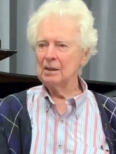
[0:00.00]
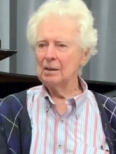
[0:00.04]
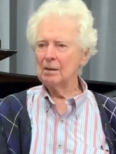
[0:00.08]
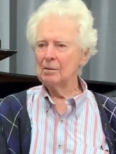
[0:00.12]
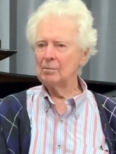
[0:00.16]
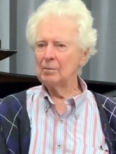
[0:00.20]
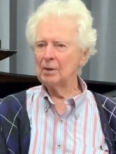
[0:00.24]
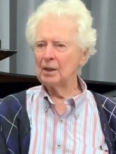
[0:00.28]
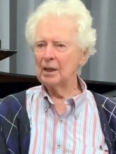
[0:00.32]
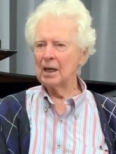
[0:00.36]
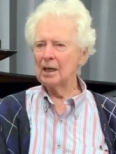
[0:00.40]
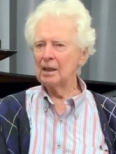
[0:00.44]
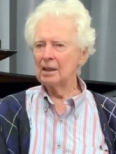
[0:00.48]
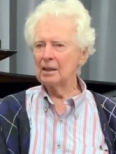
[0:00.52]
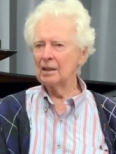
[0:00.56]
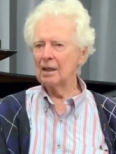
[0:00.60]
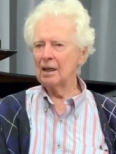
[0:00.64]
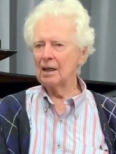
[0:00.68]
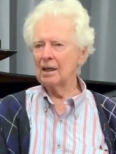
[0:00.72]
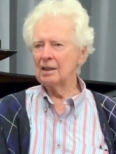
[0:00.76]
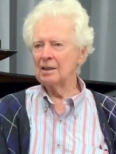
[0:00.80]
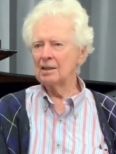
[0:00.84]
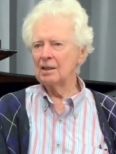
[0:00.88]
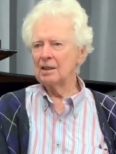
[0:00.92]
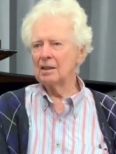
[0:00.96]
But
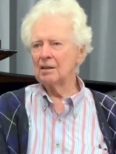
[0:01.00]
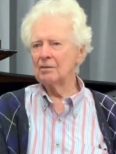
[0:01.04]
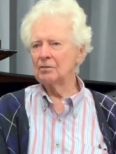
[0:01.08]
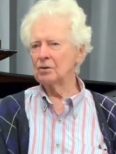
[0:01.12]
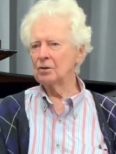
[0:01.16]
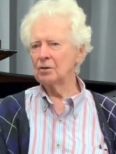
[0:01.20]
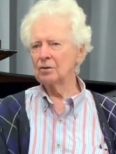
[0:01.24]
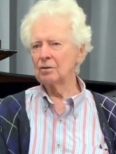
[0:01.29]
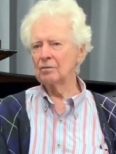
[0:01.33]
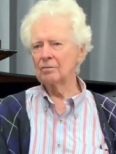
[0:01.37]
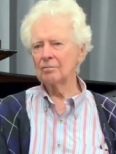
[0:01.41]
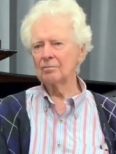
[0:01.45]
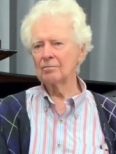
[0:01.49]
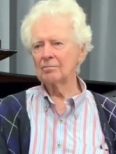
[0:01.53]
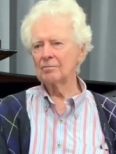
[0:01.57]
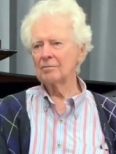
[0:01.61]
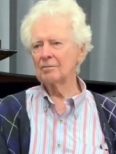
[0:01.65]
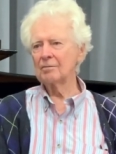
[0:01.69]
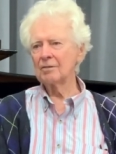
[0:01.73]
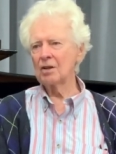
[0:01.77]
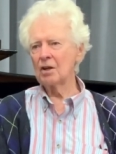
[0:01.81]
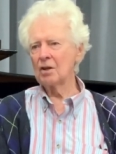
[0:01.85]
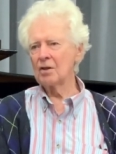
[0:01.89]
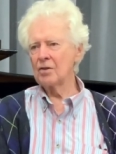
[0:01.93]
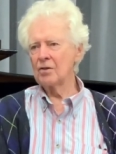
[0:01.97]
I never
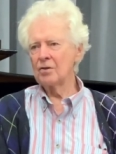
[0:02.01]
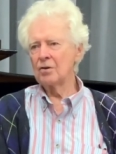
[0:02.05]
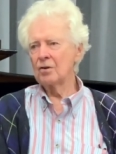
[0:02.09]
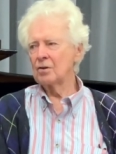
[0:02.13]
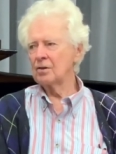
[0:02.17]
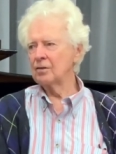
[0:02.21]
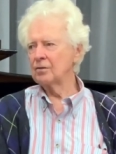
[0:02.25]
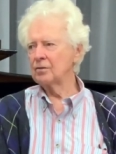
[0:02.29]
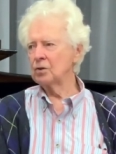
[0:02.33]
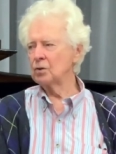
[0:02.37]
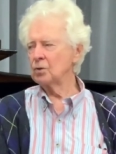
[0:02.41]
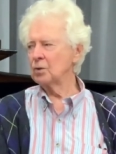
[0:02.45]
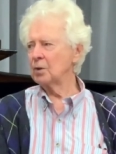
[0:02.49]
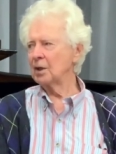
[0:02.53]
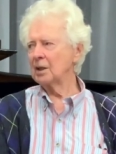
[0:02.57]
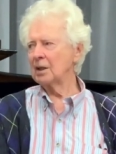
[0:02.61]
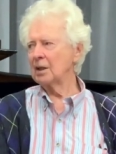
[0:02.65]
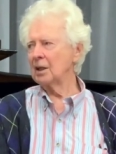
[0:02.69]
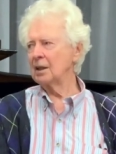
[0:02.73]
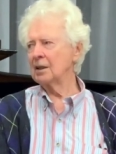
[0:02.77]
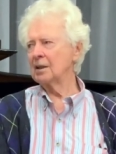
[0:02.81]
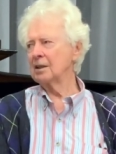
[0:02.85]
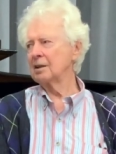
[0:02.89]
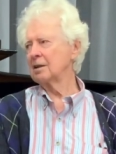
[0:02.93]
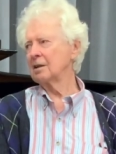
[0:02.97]
thought of doing
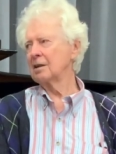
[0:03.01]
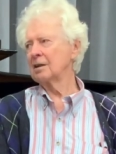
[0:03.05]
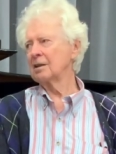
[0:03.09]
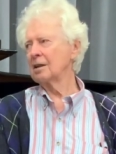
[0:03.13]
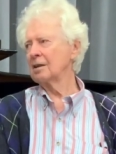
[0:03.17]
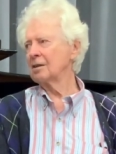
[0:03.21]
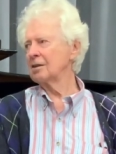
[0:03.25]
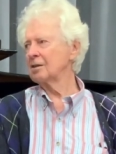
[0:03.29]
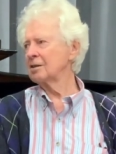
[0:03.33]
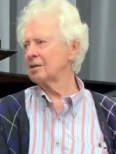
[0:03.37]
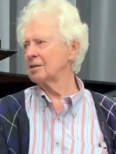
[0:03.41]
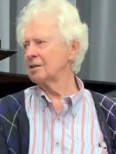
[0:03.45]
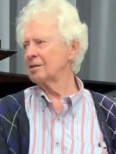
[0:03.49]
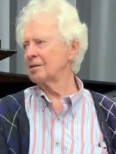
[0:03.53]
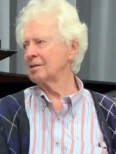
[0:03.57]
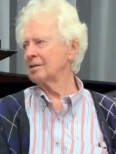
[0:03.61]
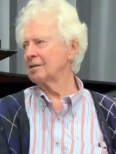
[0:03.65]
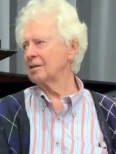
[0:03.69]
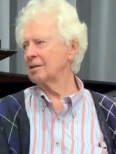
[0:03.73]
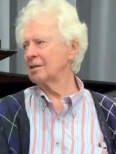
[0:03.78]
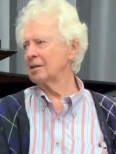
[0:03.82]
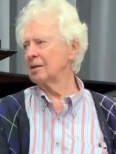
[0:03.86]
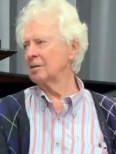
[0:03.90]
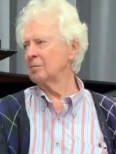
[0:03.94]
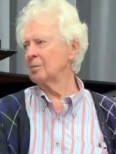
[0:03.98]
anything else
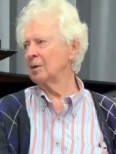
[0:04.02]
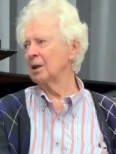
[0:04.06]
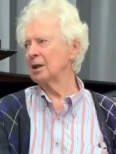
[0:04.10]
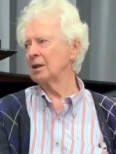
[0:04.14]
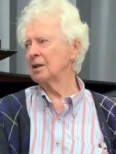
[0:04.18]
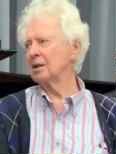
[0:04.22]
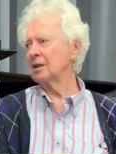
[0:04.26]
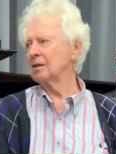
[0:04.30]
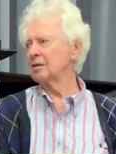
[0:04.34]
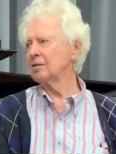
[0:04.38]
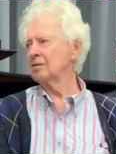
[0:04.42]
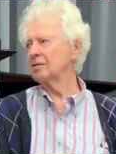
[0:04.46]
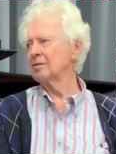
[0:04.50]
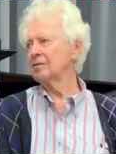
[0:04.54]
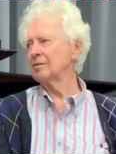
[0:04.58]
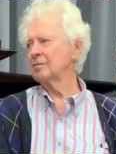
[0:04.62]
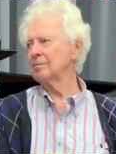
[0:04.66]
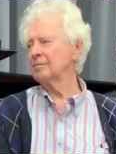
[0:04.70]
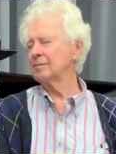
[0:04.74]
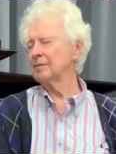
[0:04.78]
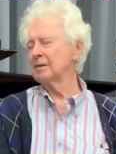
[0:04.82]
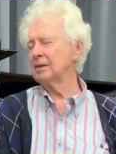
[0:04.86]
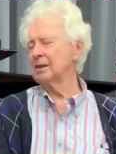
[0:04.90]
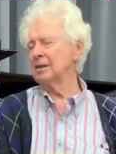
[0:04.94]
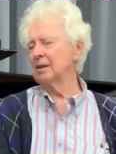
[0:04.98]
in my life.
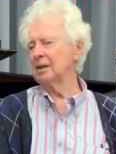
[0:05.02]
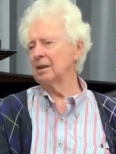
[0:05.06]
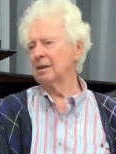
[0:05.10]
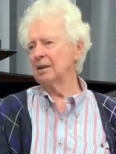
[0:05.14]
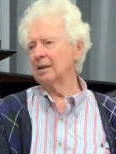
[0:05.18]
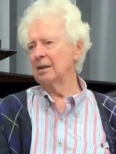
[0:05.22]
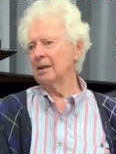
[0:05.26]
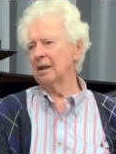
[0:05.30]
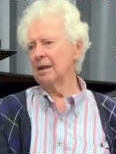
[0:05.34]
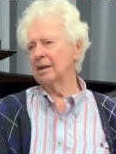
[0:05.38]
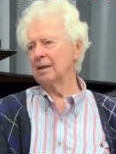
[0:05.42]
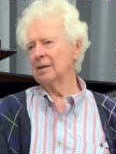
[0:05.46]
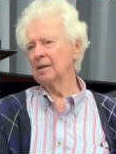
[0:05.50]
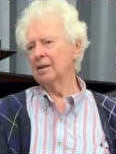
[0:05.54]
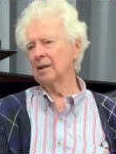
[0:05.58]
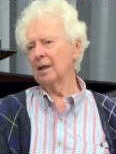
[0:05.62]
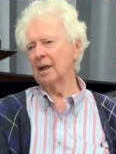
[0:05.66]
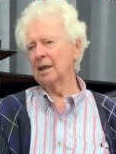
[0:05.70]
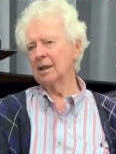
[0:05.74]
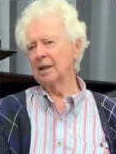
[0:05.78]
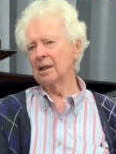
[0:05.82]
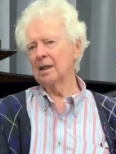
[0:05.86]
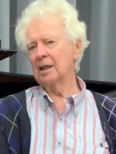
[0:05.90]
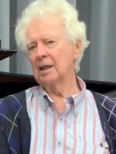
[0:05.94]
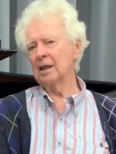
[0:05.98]
And
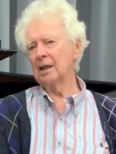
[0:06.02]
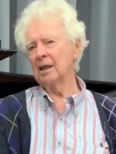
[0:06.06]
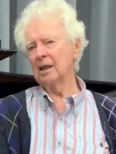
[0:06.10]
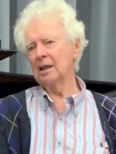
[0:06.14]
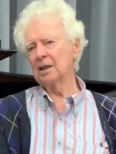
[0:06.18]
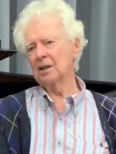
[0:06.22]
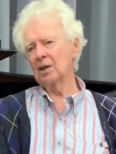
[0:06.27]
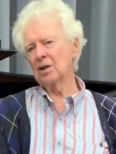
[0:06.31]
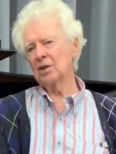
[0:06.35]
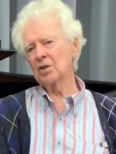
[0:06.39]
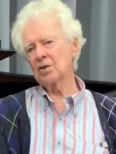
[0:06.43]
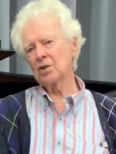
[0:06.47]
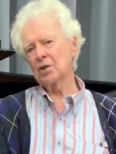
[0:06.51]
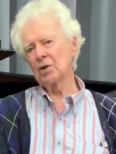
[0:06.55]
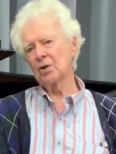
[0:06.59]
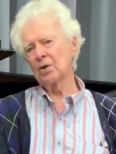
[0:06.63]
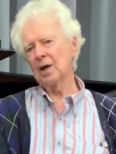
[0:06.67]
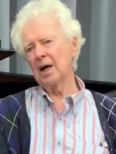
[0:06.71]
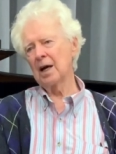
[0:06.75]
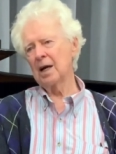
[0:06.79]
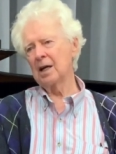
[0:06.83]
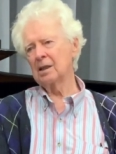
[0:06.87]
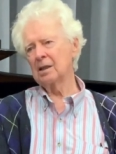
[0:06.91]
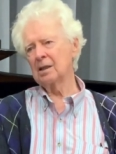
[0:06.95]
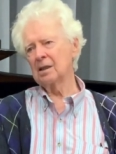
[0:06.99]
I also
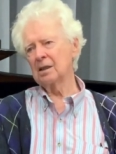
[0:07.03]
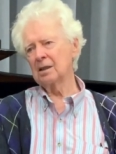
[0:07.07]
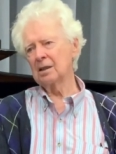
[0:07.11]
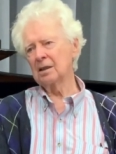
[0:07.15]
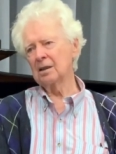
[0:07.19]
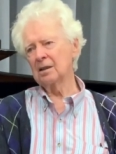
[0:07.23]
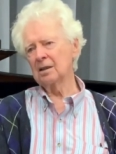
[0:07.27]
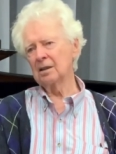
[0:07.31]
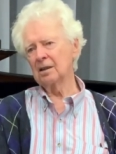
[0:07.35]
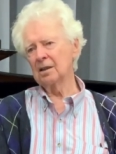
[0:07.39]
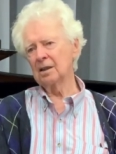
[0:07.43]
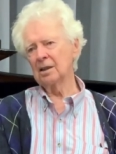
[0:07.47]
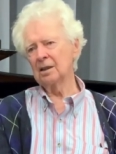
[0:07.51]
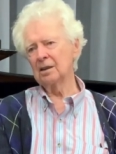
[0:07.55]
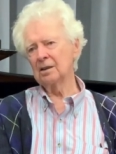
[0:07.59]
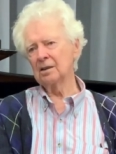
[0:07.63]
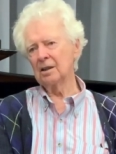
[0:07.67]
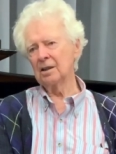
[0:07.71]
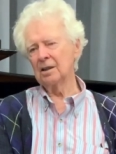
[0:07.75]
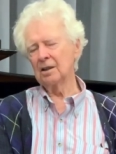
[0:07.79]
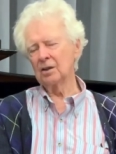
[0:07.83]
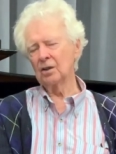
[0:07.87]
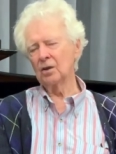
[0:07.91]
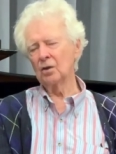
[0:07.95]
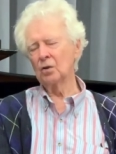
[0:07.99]
had
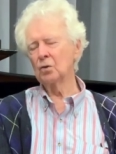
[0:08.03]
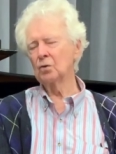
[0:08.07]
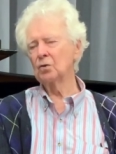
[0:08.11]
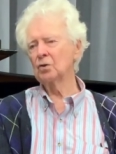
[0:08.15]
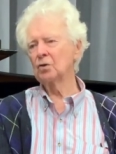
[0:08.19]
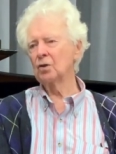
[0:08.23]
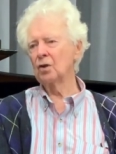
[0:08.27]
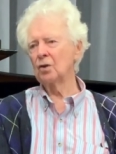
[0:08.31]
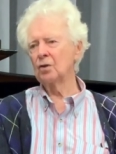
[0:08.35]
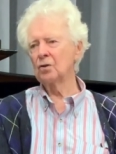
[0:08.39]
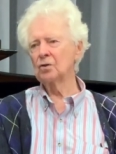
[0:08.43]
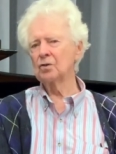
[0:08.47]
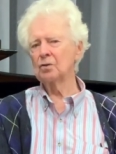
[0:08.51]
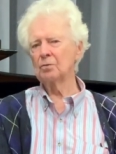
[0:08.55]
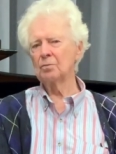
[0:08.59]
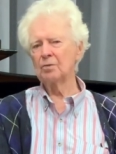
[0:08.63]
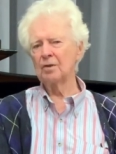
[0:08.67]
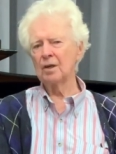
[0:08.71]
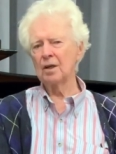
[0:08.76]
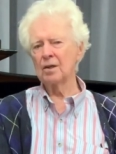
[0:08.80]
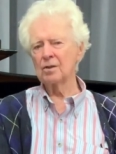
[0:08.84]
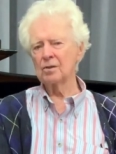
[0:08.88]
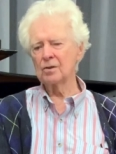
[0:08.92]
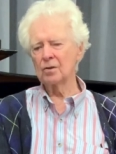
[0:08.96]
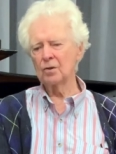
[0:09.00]
an older
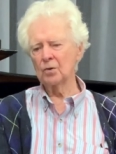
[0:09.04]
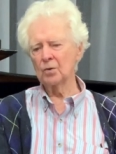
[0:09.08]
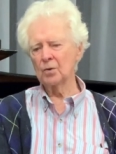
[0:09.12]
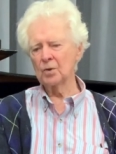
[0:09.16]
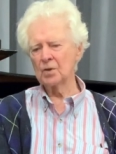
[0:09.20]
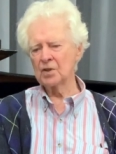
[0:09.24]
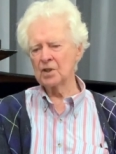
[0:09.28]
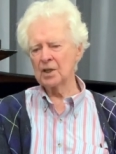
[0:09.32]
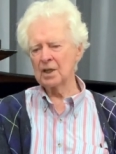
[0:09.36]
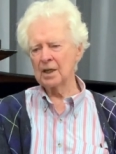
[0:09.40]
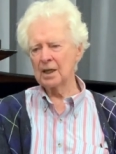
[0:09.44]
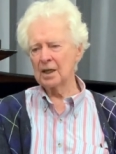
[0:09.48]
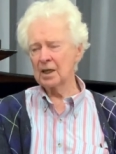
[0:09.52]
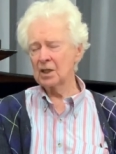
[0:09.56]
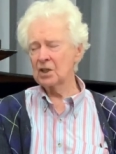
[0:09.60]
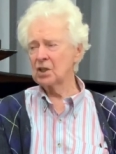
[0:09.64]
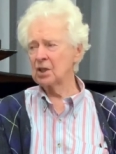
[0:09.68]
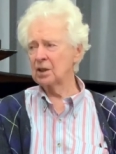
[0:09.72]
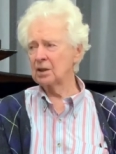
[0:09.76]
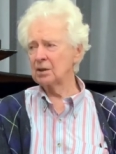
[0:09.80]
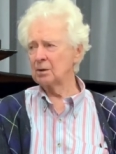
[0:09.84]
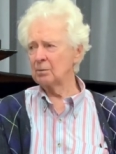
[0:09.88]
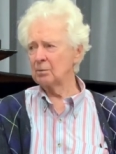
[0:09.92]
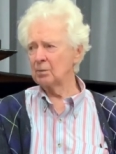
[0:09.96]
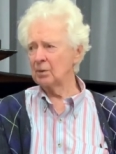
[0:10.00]
brother who was an
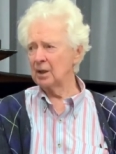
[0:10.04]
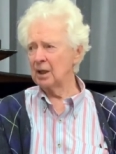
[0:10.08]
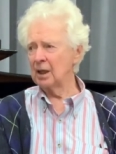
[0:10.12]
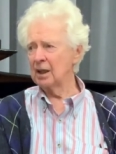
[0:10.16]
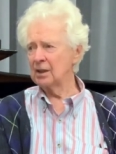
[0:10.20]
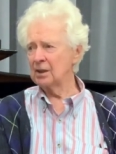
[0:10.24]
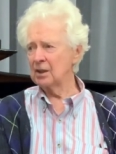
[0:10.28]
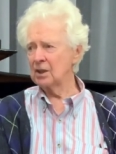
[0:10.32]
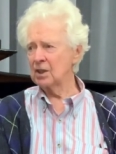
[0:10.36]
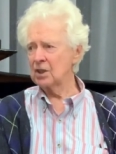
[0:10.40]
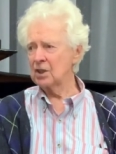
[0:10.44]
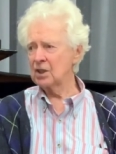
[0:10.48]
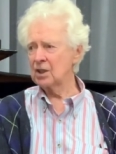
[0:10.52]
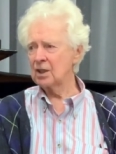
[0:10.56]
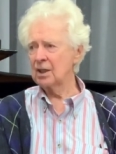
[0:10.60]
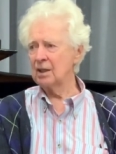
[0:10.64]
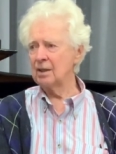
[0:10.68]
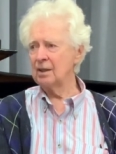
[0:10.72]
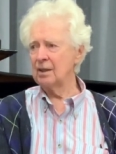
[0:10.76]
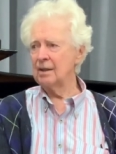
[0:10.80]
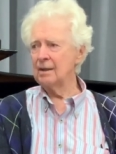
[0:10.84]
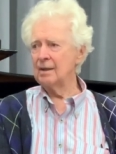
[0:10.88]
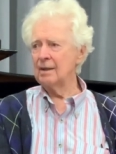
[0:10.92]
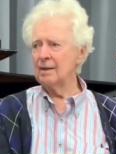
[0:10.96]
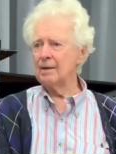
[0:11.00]
excellent pianist,
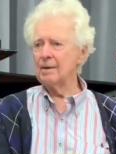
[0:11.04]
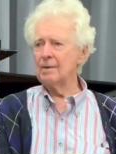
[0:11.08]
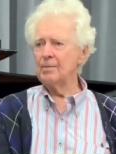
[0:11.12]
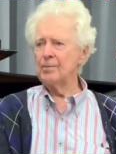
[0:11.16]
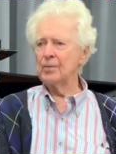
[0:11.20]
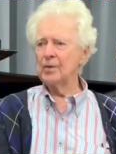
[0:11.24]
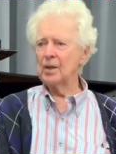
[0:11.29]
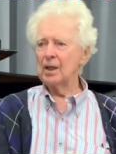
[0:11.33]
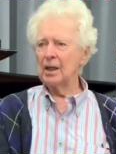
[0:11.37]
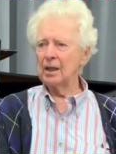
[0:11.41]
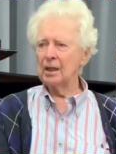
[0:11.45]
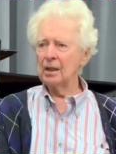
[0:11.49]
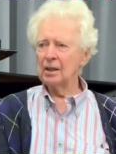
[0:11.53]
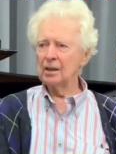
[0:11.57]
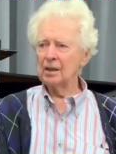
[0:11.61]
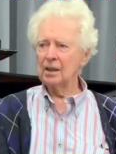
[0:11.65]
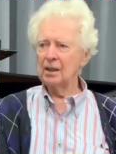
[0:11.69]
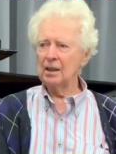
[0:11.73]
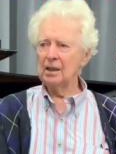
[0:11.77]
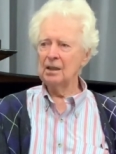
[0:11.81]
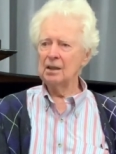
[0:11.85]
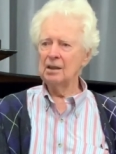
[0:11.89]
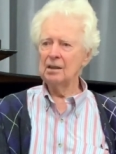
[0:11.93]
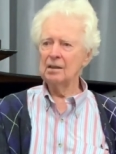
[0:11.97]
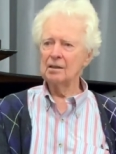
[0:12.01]
and
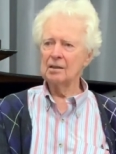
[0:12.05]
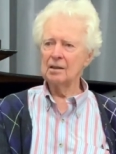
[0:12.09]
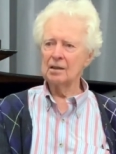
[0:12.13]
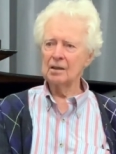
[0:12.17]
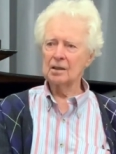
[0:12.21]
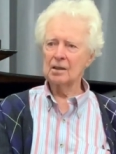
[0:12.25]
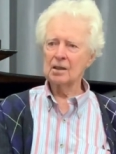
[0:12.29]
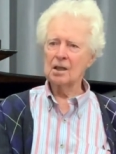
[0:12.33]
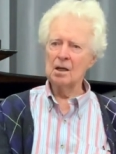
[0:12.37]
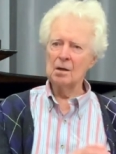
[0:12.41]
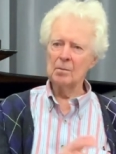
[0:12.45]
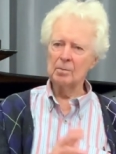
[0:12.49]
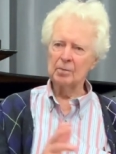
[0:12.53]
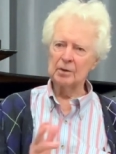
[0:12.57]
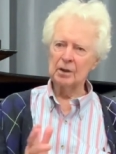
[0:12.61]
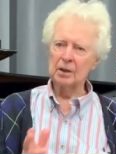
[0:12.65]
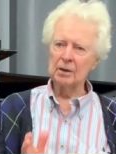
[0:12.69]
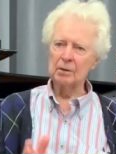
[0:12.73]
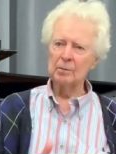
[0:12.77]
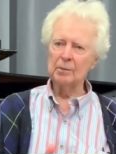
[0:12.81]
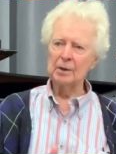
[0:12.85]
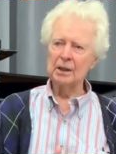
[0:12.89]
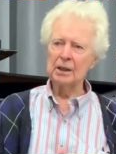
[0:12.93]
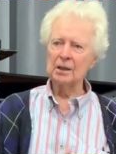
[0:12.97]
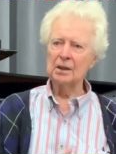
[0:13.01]
he
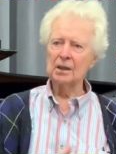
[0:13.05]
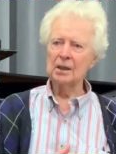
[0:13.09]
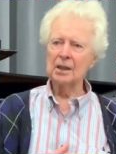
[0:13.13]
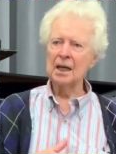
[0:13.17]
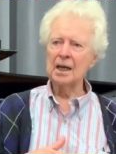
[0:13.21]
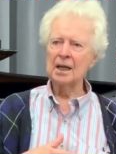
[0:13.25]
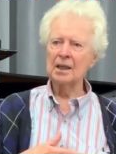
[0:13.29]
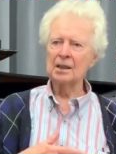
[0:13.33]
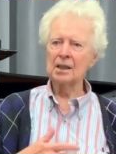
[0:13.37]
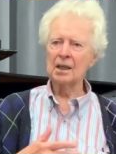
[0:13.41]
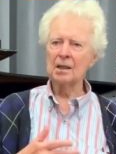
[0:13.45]
accompanied me a lot.